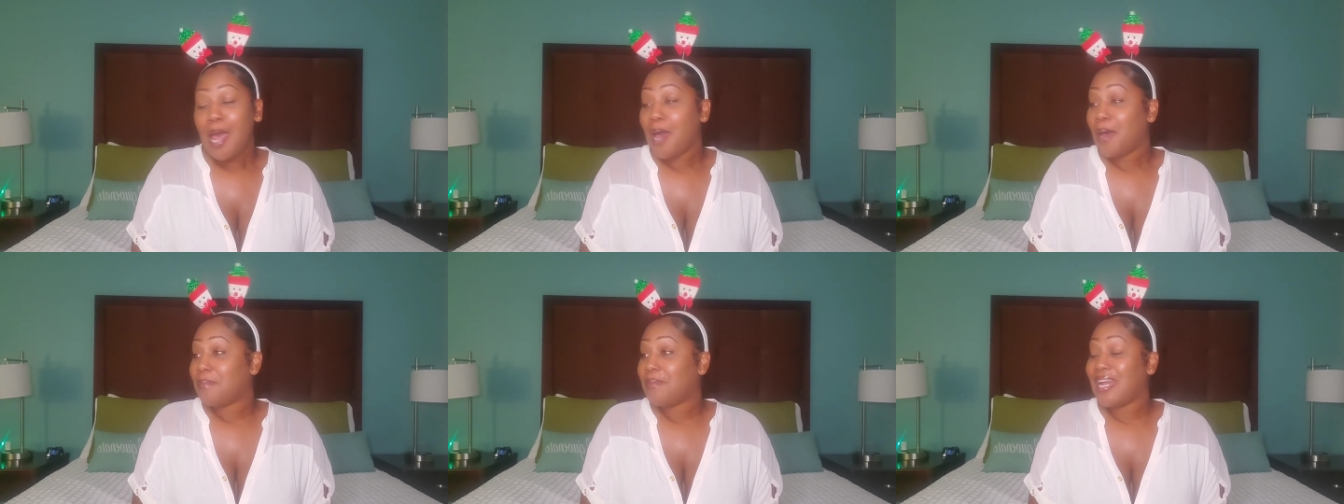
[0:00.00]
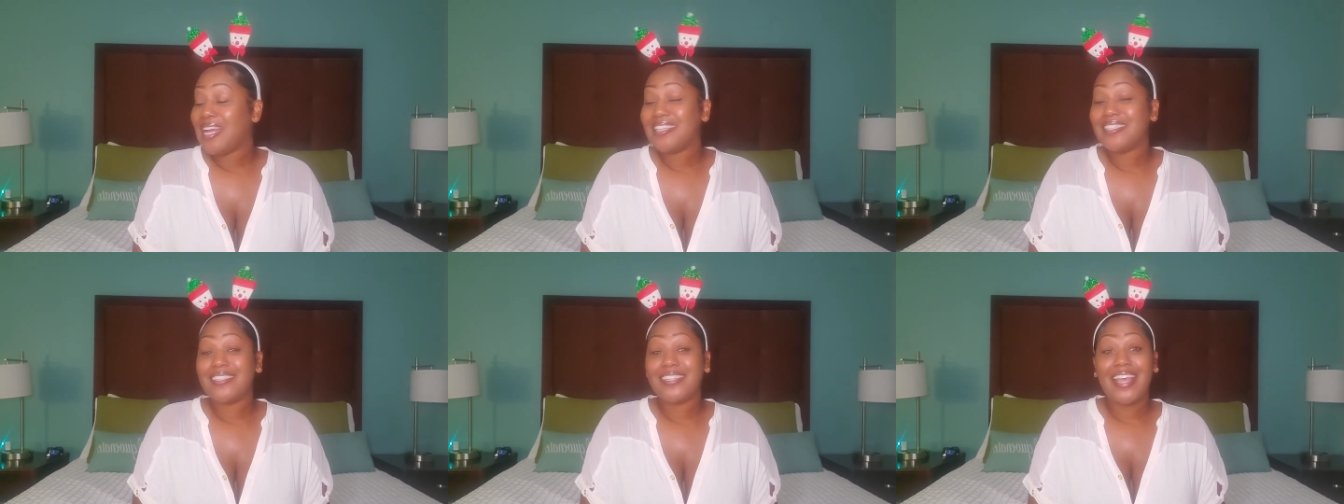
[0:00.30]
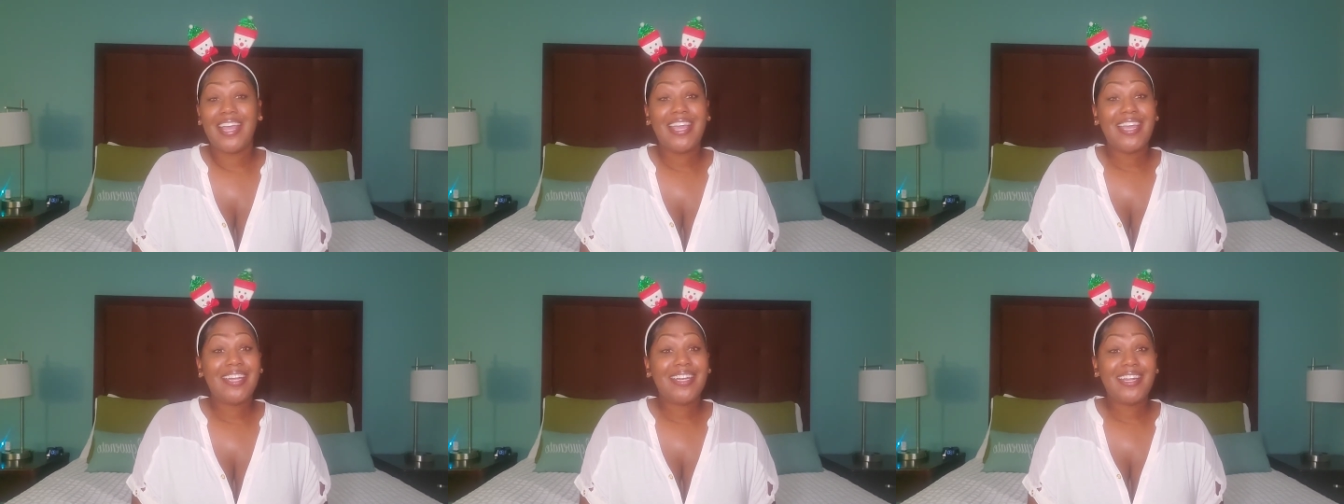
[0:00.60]
I'm not
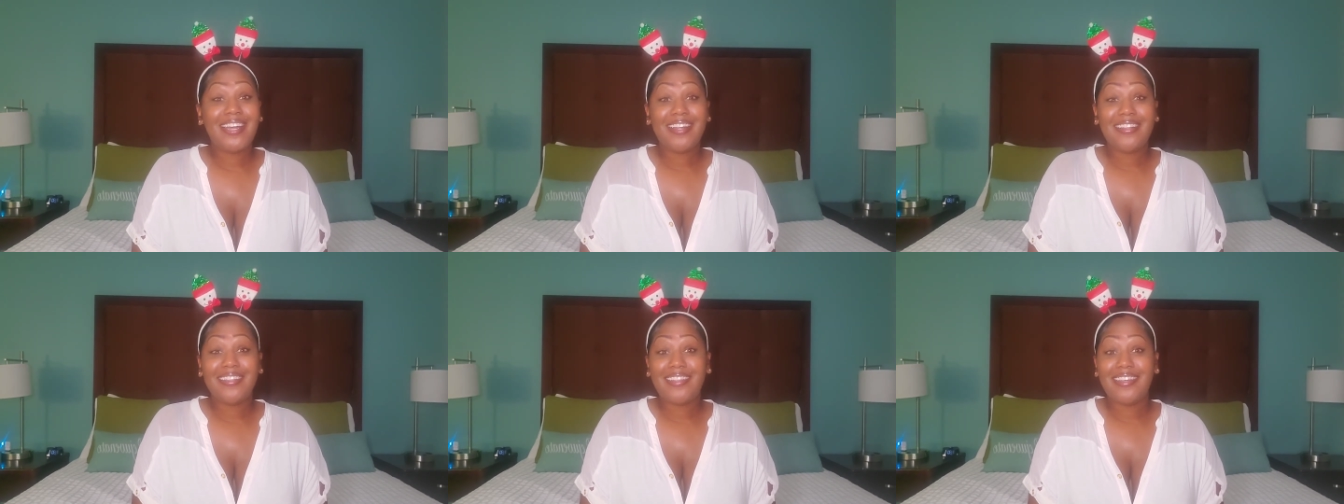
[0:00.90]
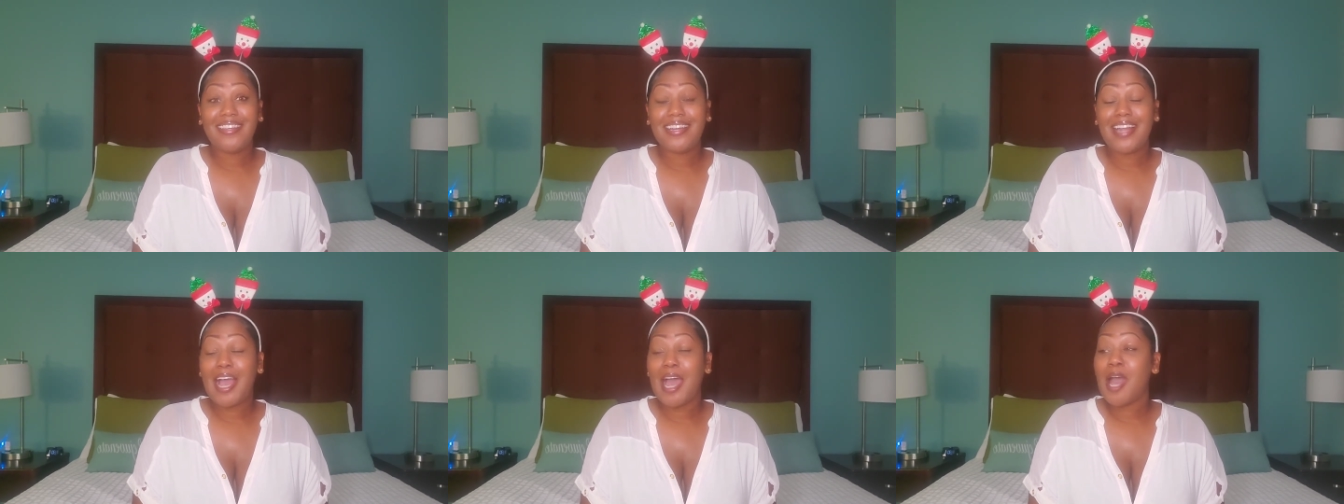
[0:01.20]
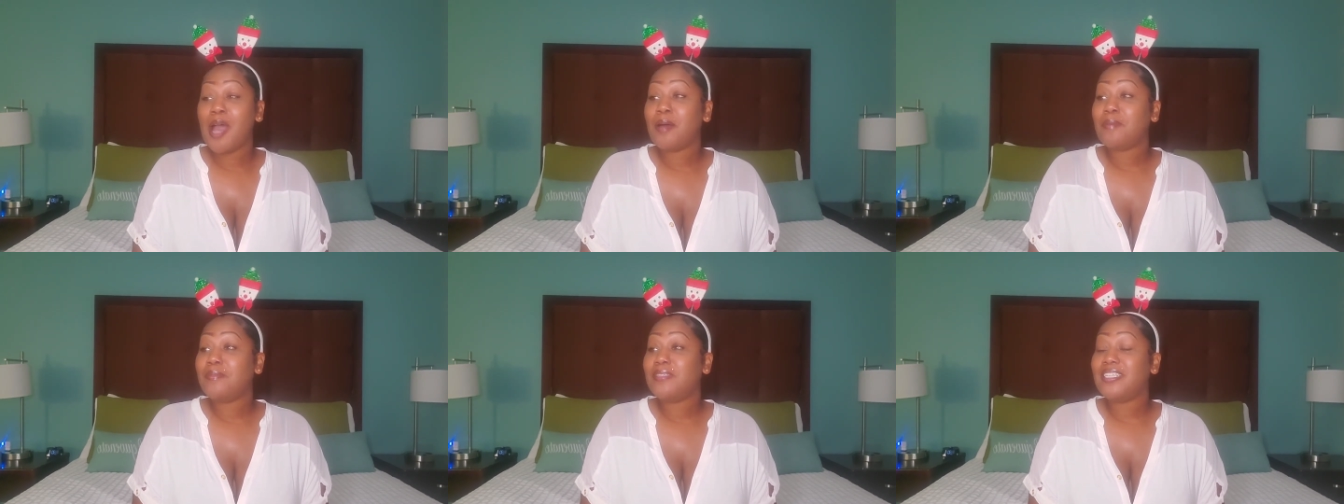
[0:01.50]
saying nothing.
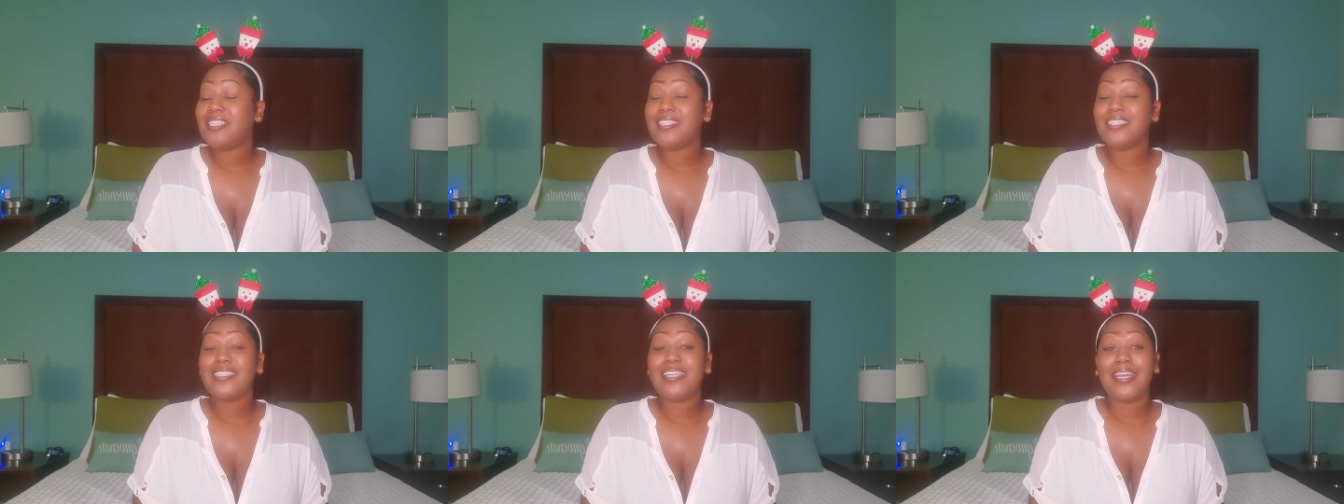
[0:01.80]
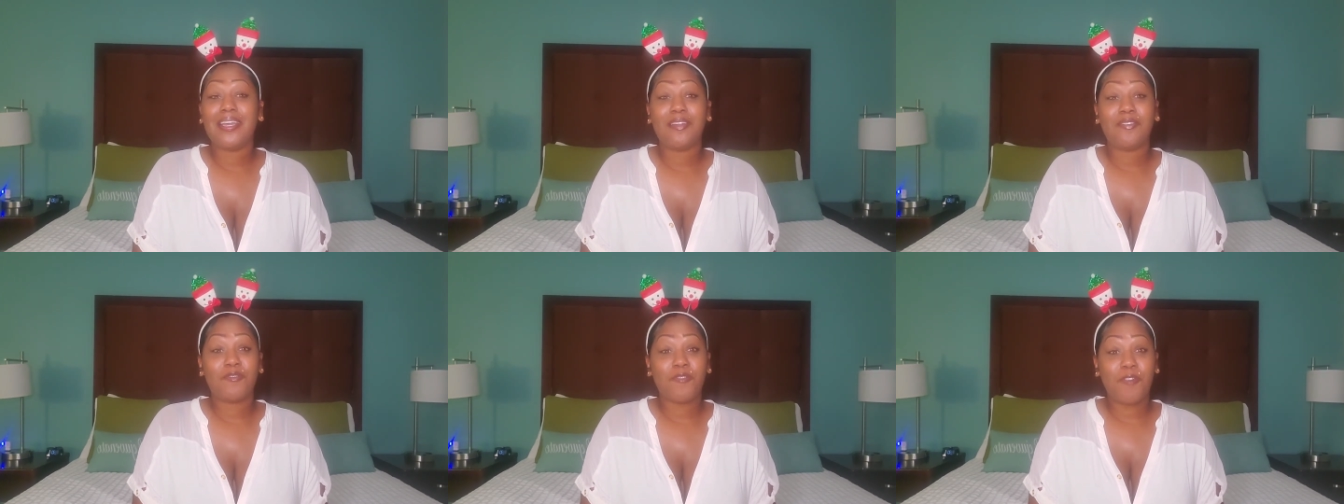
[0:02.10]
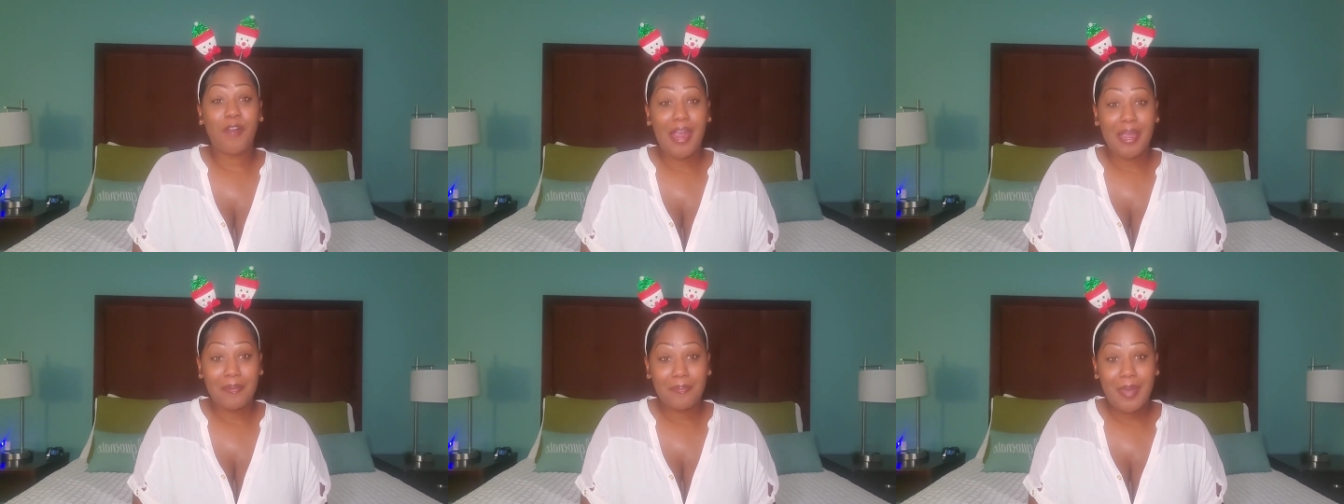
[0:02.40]
I'm just getting
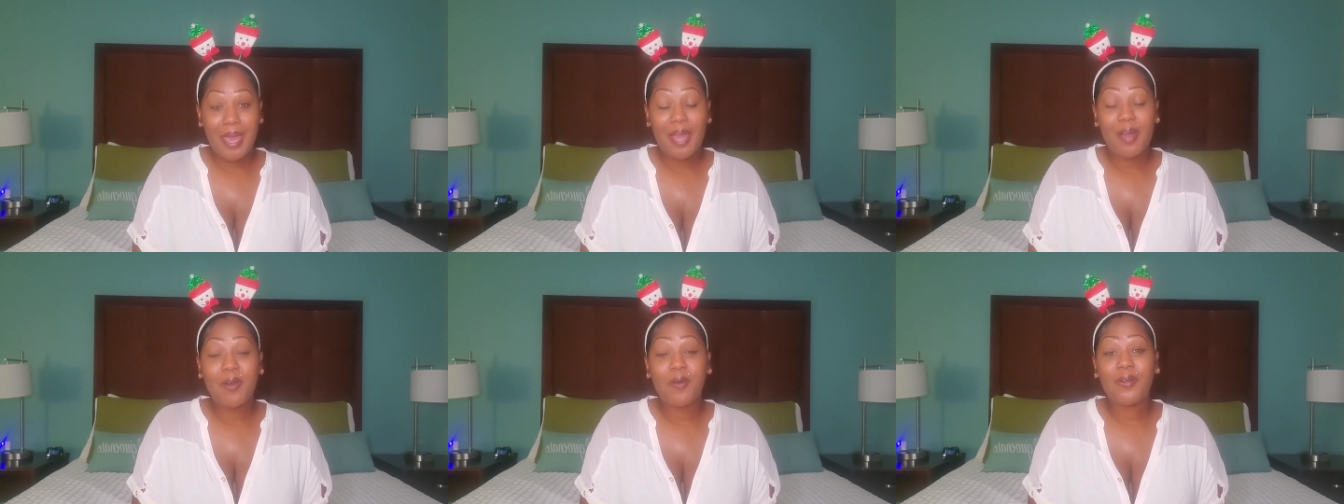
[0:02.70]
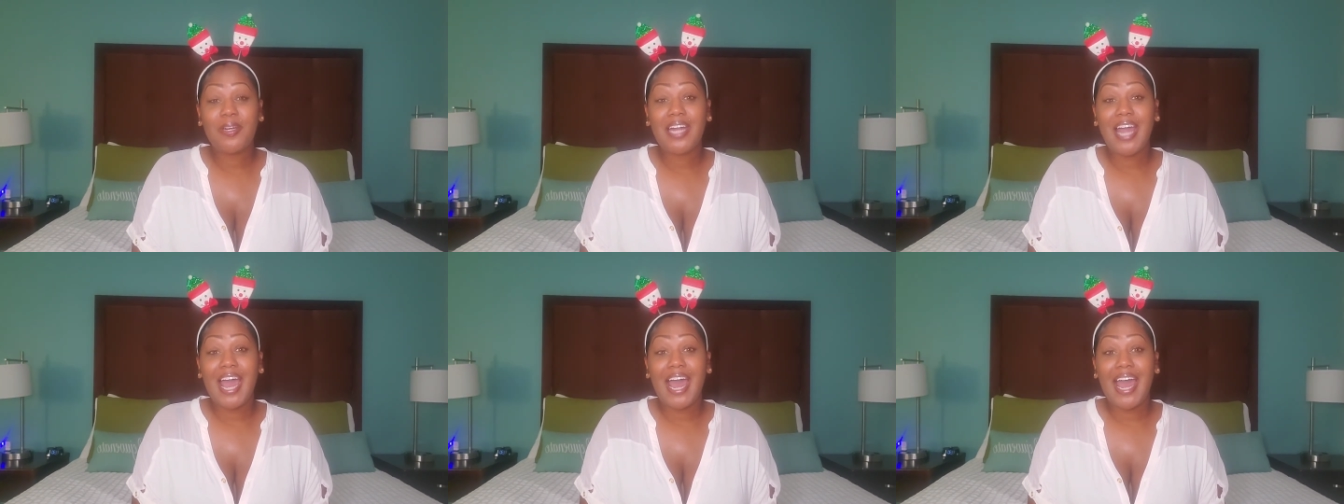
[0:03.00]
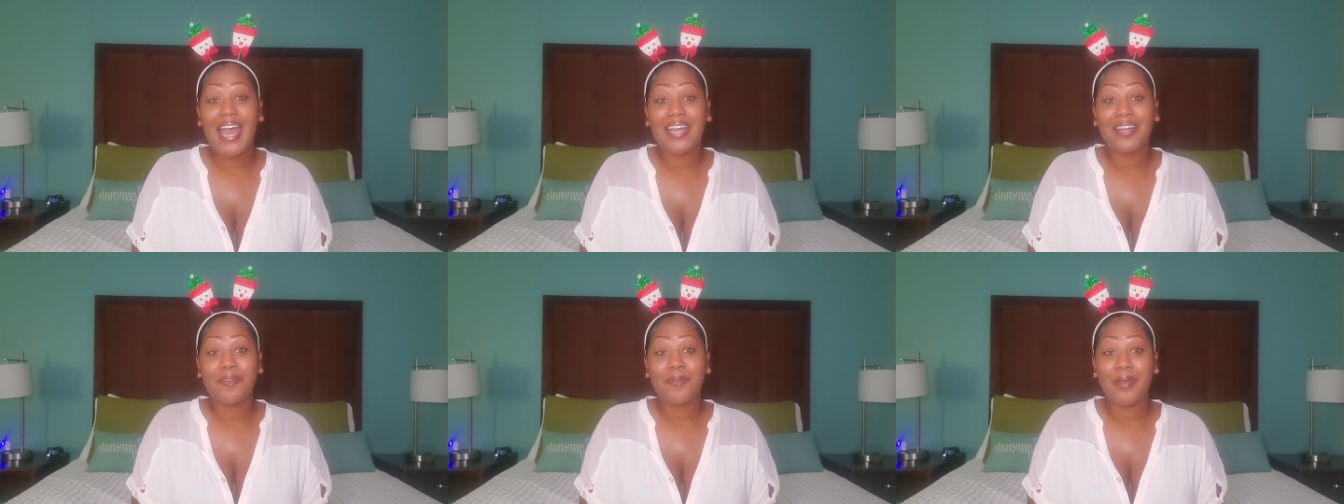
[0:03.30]
right back on the
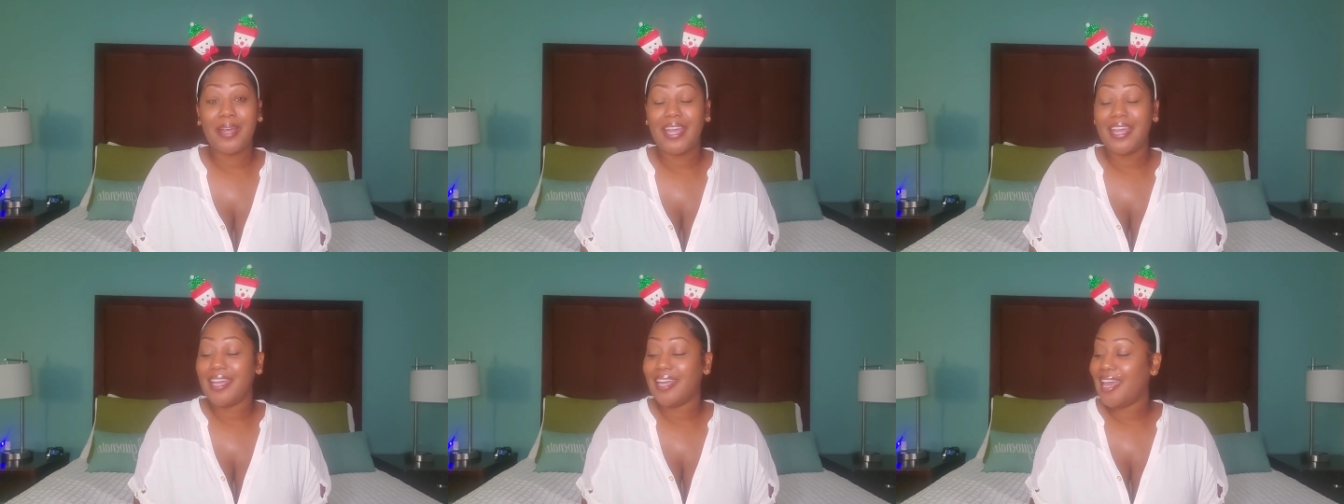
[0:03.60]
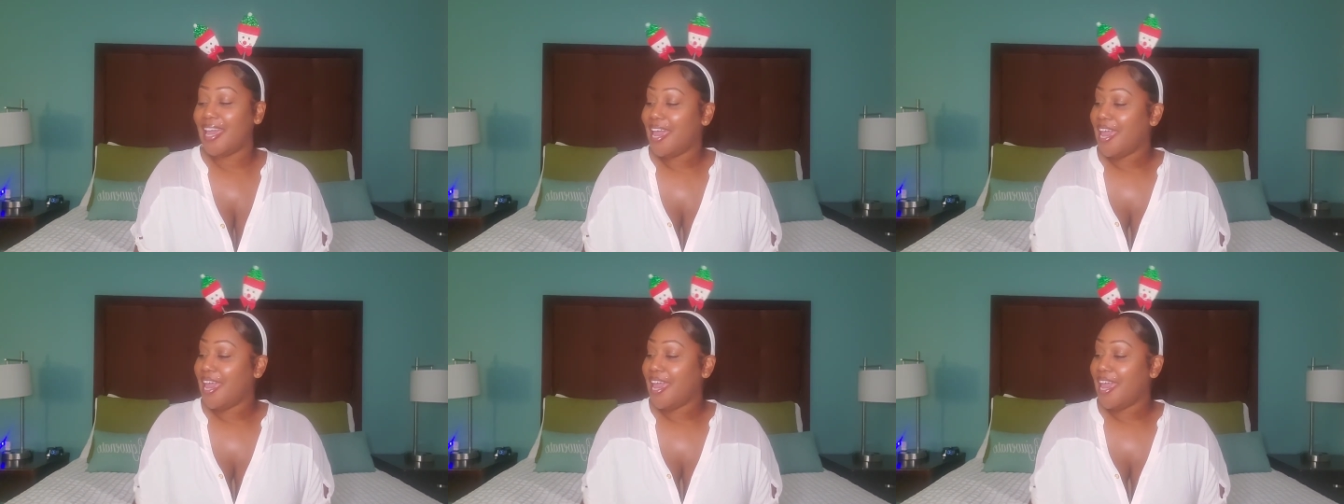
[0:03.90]
highway